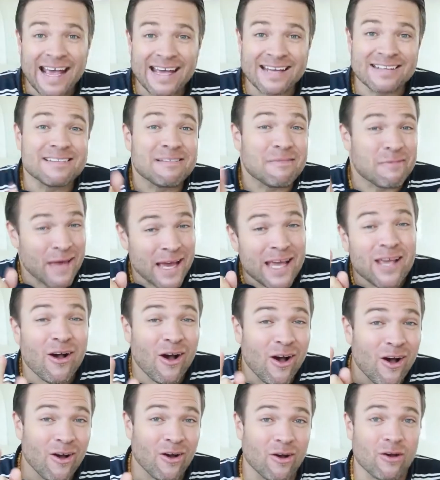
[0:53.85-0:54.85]
And
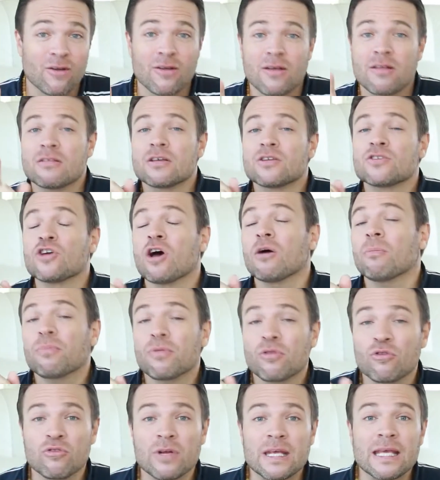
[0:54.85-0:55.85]
they are the
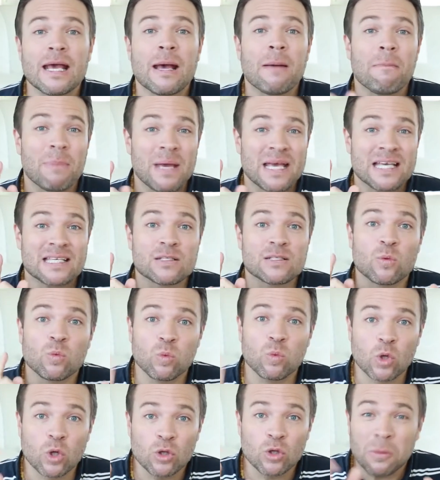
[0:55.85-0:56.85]
top three best
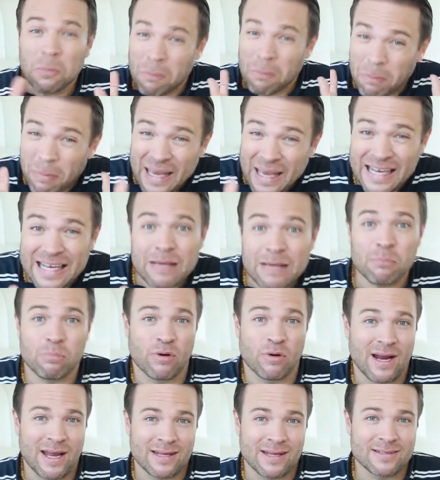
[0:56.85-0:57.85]
wool bedding
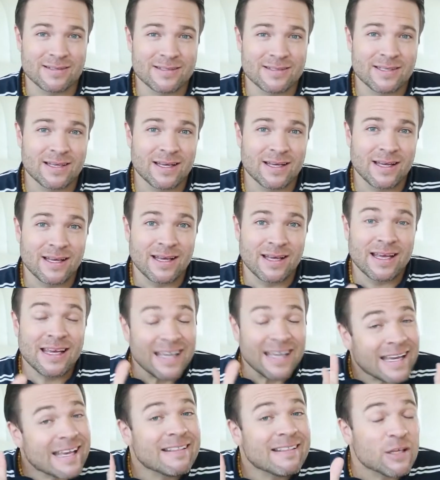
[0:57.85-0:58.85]
brands
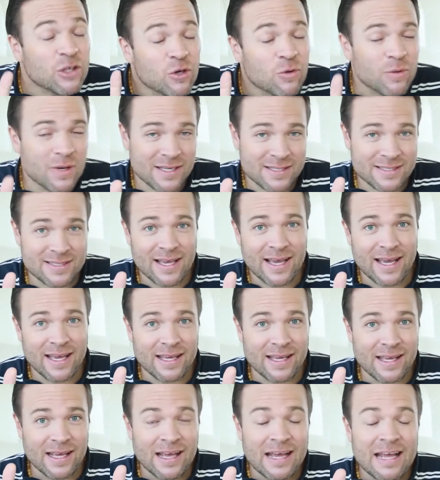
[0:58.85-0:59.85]
in the
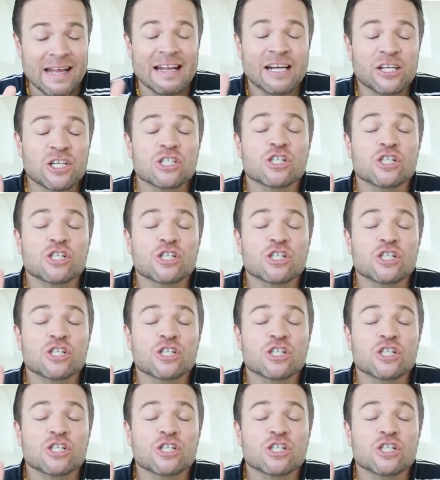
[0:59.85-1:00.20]
USA. Now